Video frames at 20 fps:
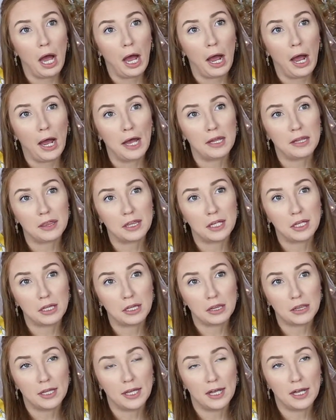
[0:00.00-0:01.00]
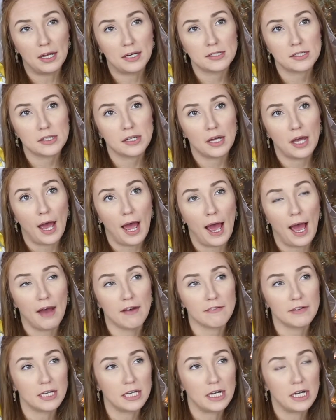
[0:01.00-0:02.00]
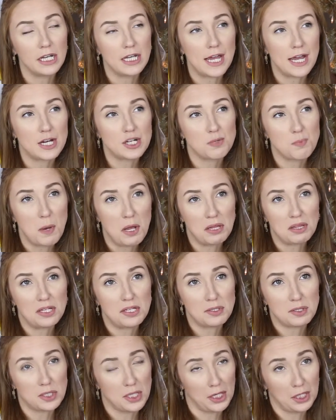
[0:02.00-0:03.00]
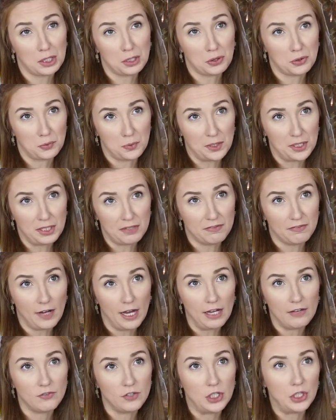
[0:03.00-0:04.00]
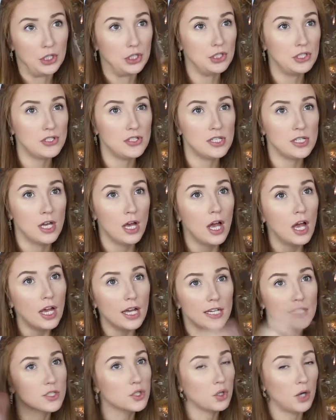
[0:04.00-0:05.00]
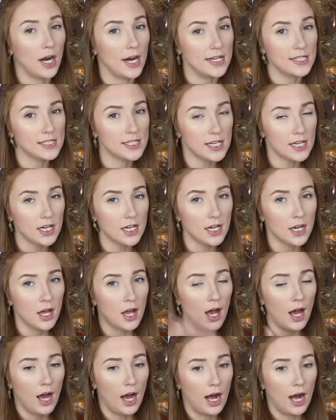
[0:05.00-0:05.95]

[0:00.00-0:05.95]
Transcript: I think that having an engagement that's like three to five years is crazy.